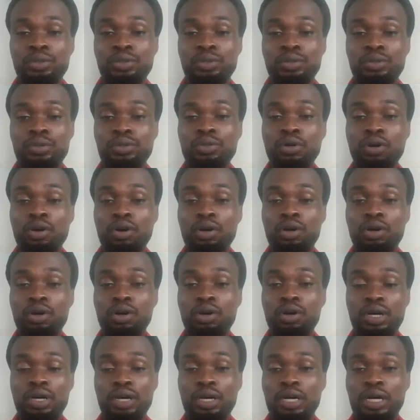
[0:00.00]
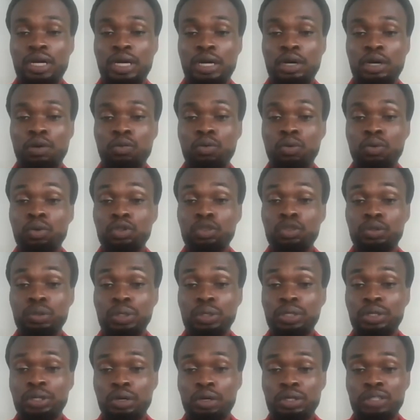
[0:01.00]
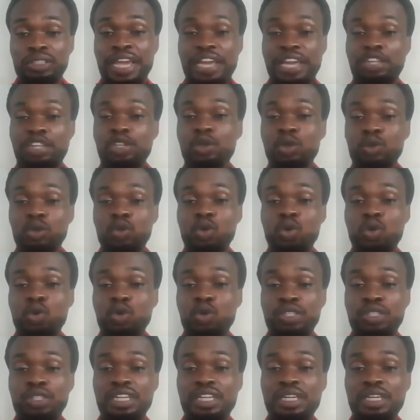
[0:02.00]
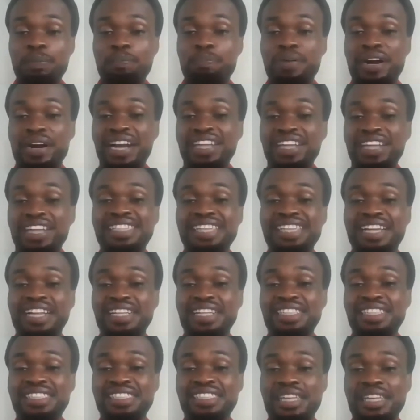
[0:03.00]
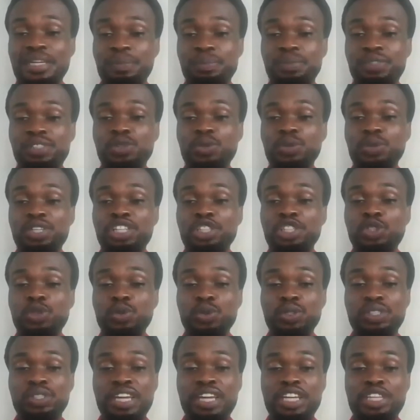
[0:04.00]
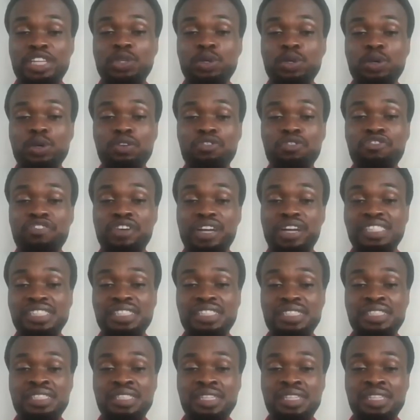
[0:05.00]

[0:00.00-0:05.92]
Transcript: So we'll take you through the practical steps you need to take your first